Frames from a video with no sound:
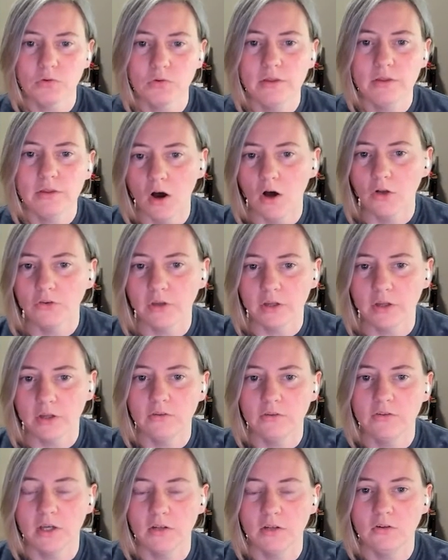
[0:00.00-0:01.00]
They all
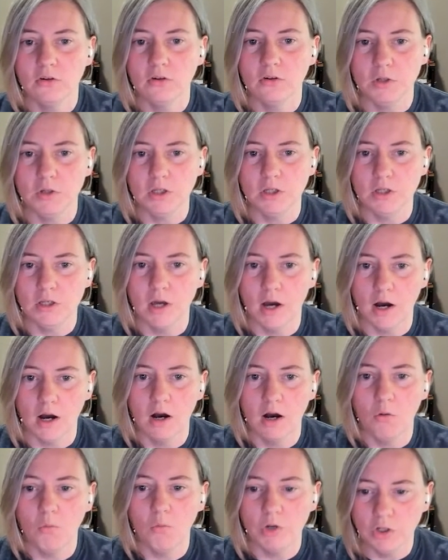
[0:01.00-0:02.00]
tended to be
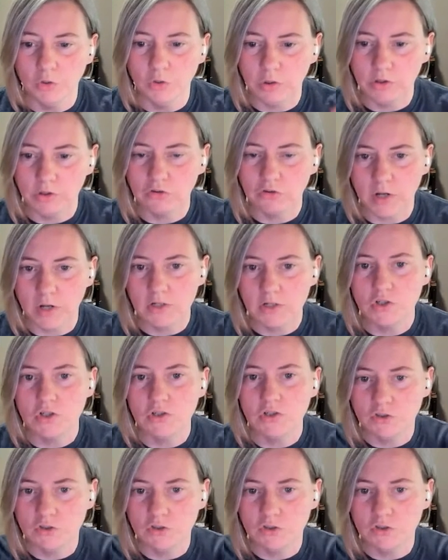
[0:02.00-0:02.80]
windowing strategies,